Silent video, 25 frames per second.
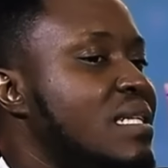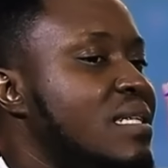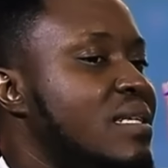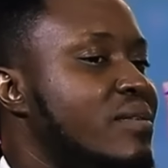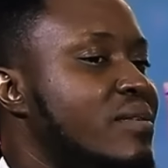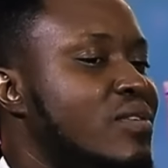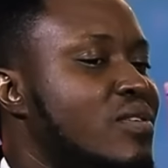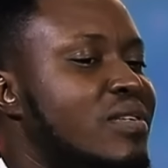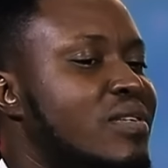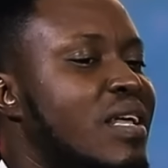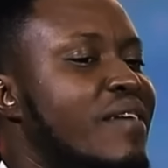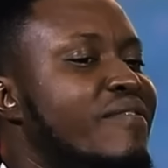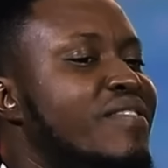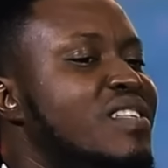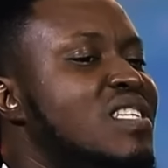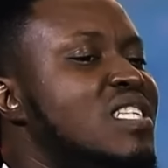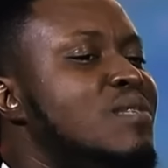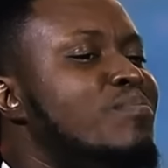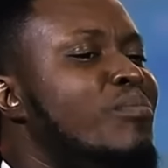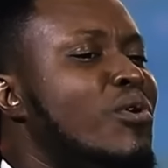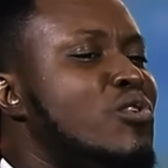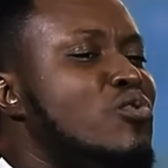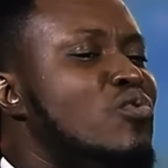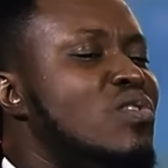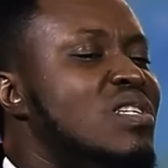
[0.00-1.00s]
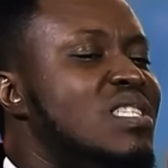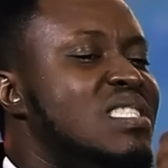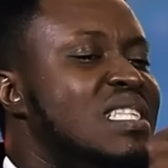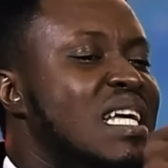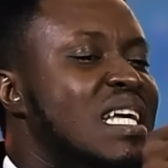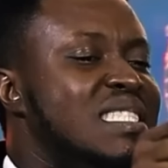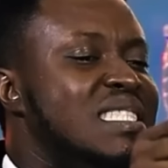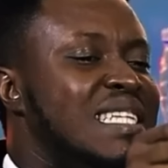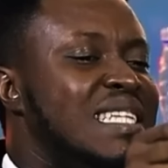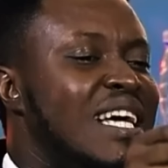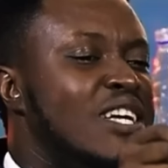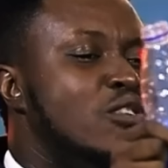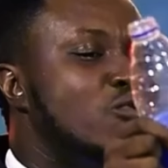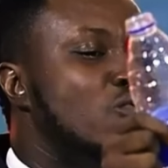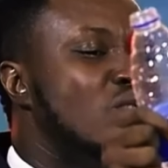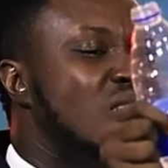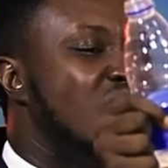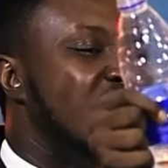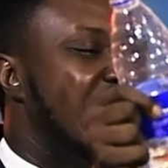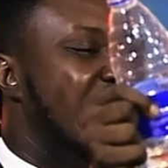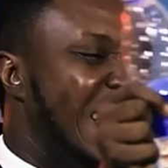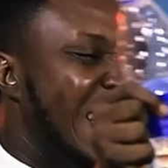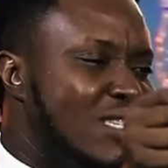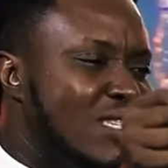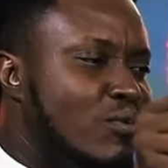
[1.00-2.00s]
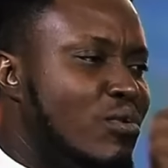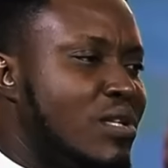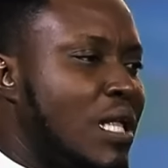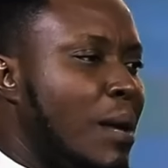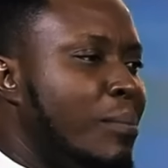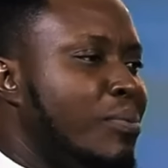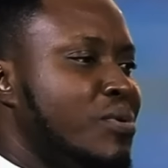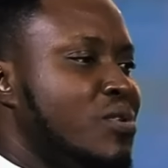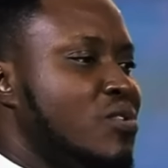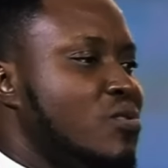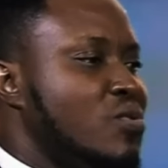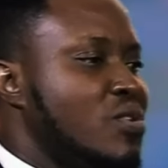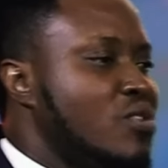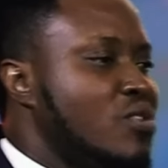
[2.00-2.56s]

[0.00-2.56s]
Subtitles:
so that if this bottle is dirty, now it will dirty what I put it to